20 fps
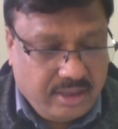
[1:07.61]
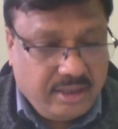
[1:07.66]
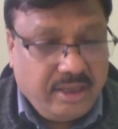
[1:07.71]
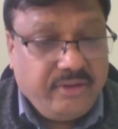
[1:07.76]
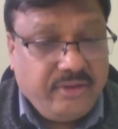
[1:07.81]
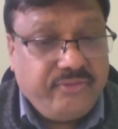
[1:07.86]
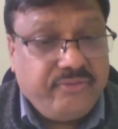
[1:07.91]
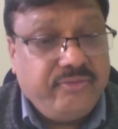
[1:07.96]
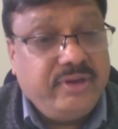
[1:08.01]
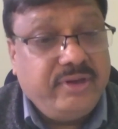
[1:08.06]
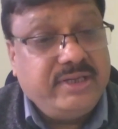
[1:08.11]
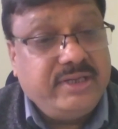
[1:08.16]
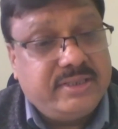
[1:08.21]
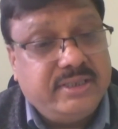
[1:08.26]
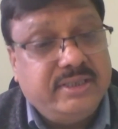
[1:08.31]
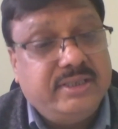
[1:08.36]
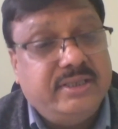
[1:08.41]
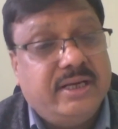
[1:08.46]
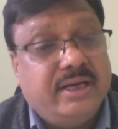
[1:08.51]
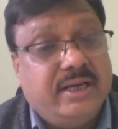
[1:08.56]
If we
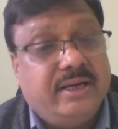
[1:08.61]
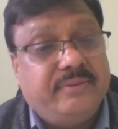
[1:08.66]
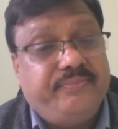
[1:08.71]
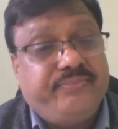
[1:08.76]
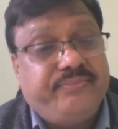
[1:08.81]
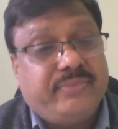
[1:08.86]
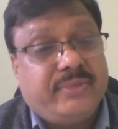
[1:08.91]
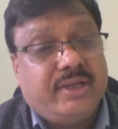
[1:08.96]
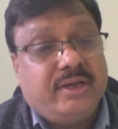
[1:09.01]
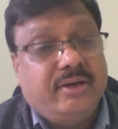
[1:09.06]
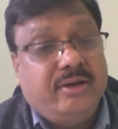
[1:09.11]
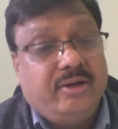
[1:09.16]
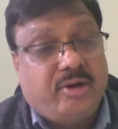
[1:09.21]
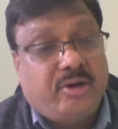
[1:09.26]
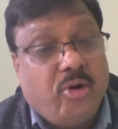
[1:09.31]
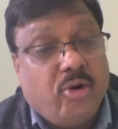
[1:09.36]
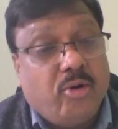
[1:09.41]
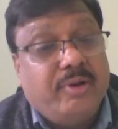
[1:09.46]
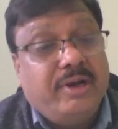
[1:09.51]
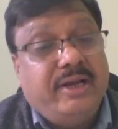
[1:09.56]
see the
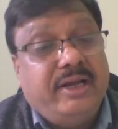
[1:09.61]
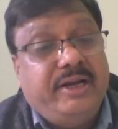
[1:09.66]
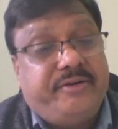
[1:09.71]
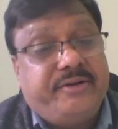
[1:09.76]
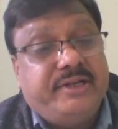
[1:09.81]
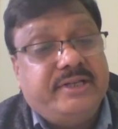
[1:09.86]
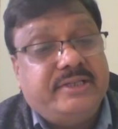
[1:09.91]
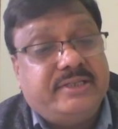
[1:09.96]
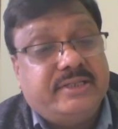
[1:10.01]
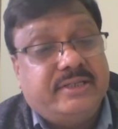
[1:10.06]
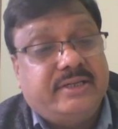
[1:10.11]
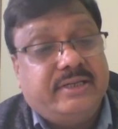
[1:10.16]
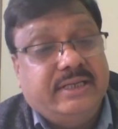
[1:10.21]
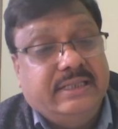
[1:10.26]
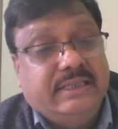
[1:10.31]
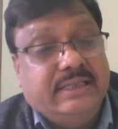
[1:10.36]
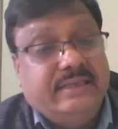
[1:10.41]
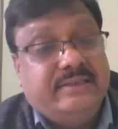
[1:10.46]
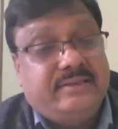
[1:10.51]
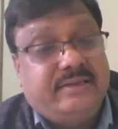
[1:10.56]
global literature
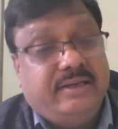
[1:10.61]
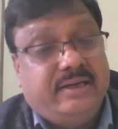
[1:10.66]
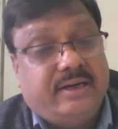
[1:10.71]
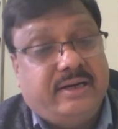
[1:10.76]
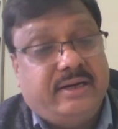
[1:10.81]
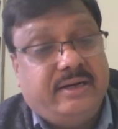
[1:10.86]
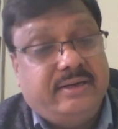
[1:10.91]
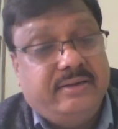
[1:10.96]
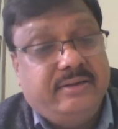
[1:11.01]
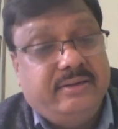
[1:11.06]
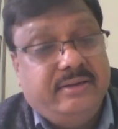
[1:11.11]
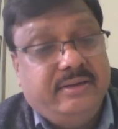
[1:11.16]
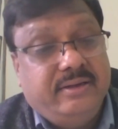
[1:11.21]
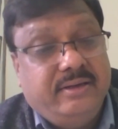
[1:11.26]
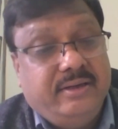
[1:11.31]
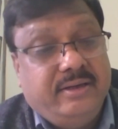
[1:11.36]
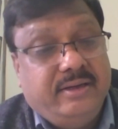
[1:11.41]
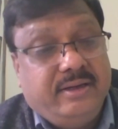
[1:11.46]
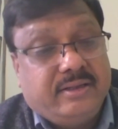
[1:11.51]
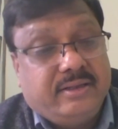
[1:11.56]
in this regard,
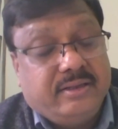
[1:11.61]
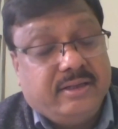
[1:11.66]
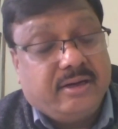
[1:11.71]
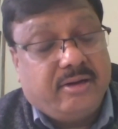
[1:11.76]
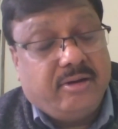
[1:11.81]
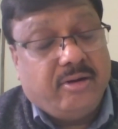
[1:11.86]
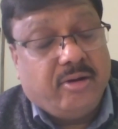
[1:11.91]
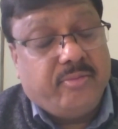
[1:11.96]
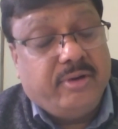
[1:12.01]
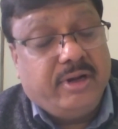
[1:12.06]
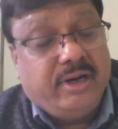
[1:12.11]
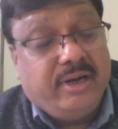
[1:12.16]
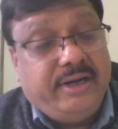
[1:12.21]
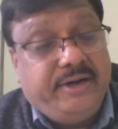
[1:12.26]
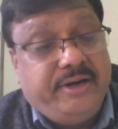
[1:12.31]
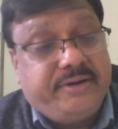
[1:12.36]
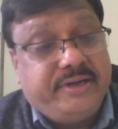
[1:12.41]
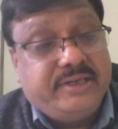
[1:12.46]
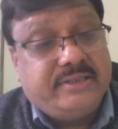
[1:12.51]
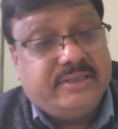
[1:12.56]
the global
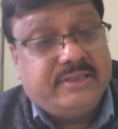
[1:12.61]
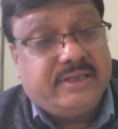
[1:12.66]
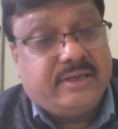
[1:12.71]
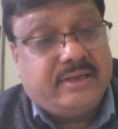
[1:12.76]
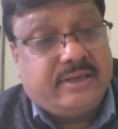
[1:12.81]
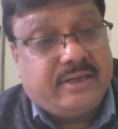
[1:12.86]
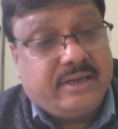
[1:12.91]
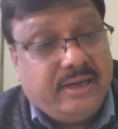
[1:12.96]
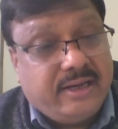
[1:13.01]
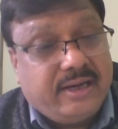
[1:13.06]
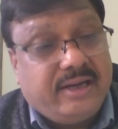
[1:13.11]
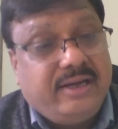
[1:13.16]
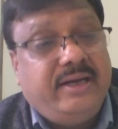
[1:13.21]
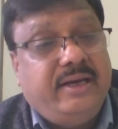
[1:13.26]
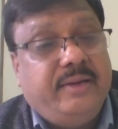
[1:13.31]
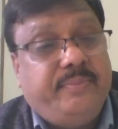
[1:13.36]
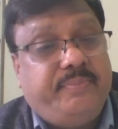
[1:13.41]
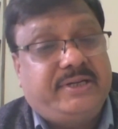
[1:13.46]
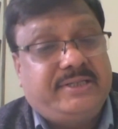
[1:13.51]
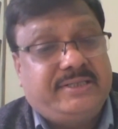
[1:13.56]
literature clearly
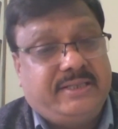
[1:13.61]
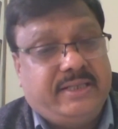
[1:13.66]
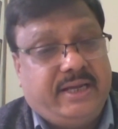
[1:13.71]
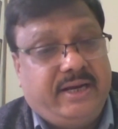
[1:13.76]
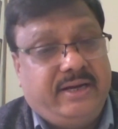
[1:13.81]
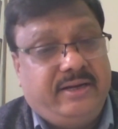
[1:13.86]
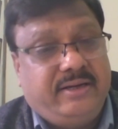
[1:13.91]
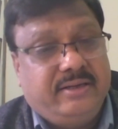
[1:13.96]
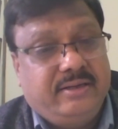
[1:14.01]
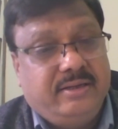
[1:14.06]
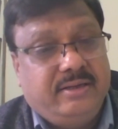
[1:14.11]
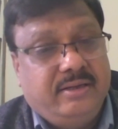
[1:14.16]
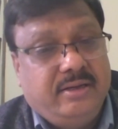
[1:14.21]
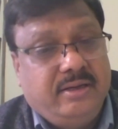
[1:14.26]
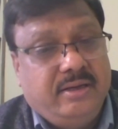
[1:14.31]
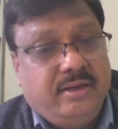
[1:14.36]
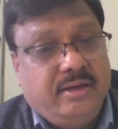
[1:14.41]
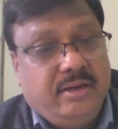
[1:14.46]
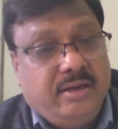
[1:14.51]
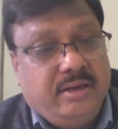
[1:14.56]
depicts that
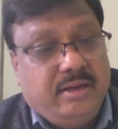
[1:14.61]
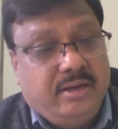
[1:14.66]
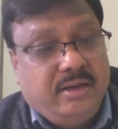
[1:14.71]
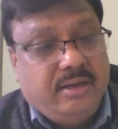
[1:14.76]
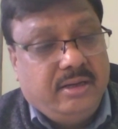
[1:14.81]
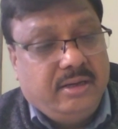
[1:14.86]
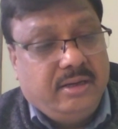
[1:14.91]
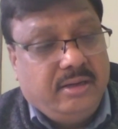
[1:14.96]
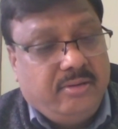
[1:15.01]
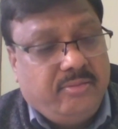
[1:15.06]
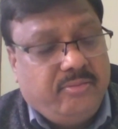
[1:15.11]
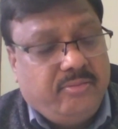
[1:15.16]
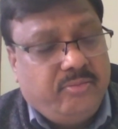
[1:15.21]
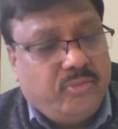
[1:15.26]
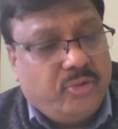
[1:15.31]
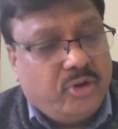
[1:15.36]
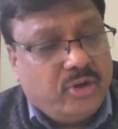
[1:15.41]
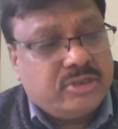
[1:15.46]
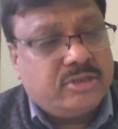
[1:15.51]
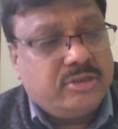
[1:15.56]

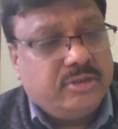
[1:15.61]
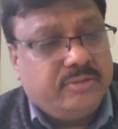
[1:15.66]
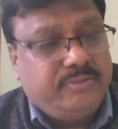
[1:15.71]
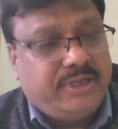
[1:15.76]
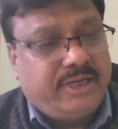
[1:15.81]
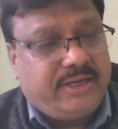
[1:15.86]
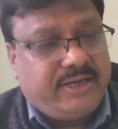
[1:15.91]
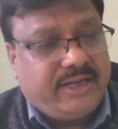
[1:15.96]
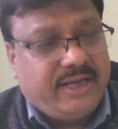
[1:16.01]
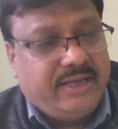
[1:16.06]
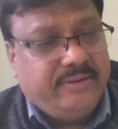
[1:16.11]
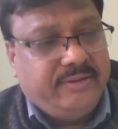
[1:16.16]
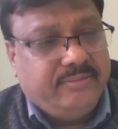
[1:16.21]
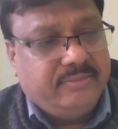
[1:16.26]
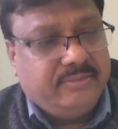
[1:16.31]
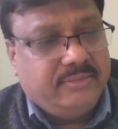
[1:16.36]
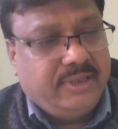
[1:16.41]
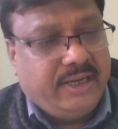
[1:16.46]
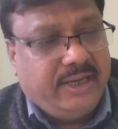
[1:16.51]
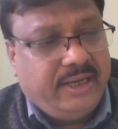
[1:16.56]
most of the
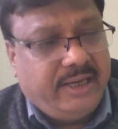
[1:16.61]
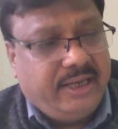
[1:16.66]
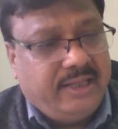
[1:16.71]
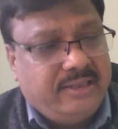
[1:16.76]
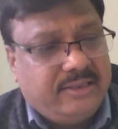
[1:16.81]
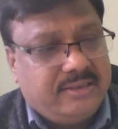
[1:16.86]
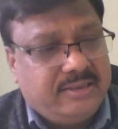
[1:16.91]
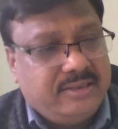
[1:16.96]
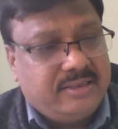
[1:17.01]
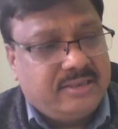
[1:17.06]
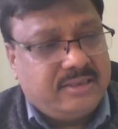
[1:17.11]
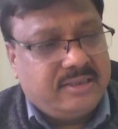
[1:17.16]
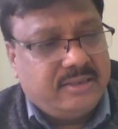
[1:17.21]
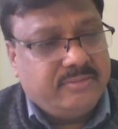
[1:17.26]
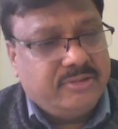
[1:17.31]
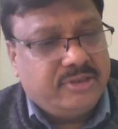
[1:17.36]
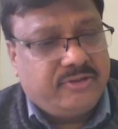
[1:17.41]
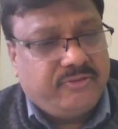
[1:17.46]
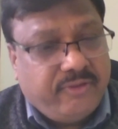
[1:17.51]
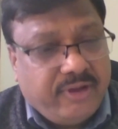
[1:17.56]
time the health
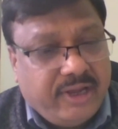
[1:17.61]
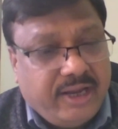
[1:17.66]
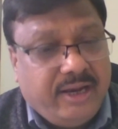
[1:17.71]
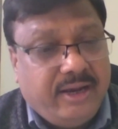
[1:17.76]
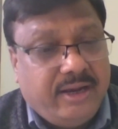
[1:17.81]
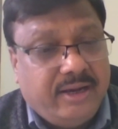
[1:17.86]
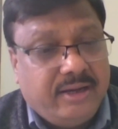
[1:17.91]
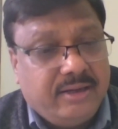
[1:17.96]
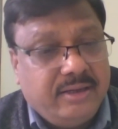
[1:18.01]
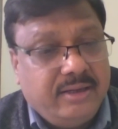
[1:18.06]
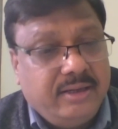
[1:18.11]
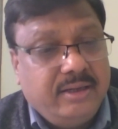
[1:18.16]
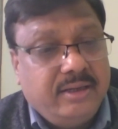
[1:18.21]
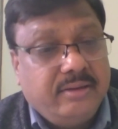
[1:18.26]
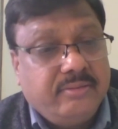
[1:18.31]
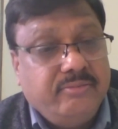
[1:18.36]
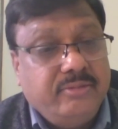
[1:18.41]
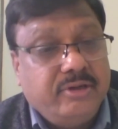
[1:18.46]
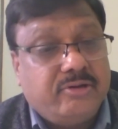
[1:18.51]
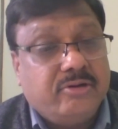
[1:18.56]
systems fail
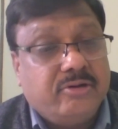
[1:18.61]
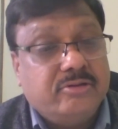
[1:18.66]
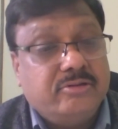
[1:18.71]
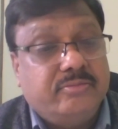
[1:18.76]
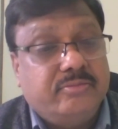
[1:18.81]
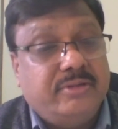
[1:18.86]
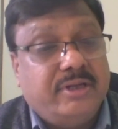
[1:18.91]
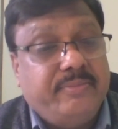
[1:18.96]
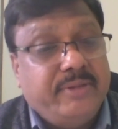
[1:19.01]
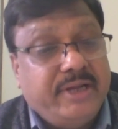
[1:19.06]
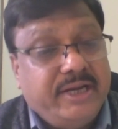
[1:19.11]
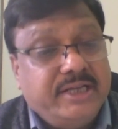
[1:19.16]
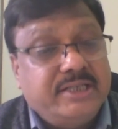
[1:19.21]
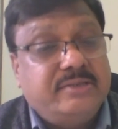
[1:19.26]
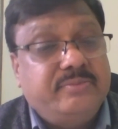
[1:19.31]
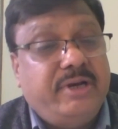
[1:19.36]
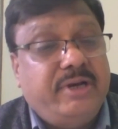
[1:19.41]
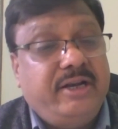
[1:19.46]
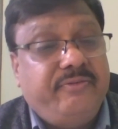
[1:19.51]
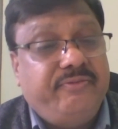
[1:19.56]
because of the
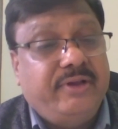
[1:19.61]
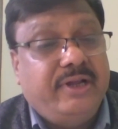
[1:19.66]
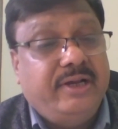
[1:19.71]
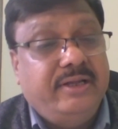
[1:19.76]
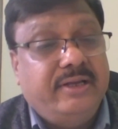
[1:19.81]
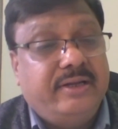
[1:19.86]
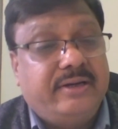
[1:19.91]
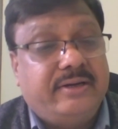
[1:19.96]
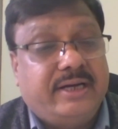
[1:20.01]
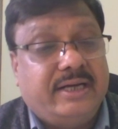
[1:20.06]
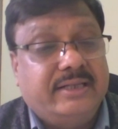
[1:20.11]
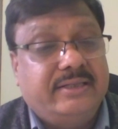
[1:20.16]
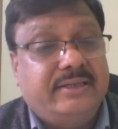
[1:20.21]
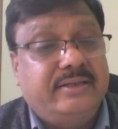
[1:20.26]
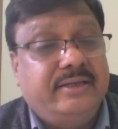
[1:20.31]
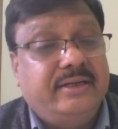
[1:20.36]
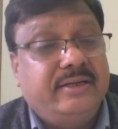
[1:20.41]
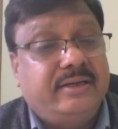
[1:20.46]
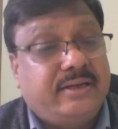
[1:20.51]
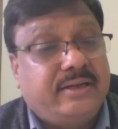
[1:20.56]
management failure rather
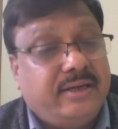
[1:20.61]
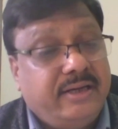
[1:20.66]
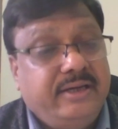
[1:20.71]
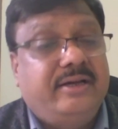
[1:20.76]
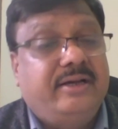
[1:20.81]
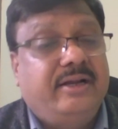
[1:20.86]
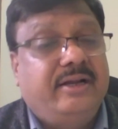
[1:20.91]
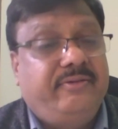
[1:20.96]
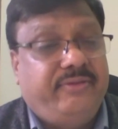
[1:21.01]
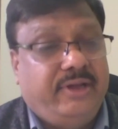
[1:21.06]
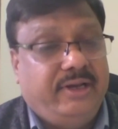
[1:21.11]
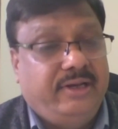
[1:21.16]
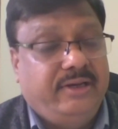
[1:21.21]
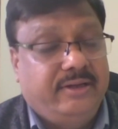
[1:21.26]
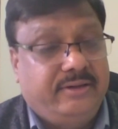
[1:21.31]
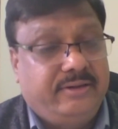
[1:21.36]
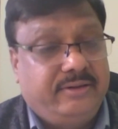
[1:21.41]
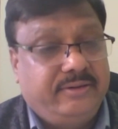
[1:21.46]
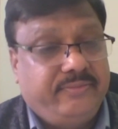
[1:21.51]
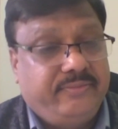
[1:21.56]
than clinical failure.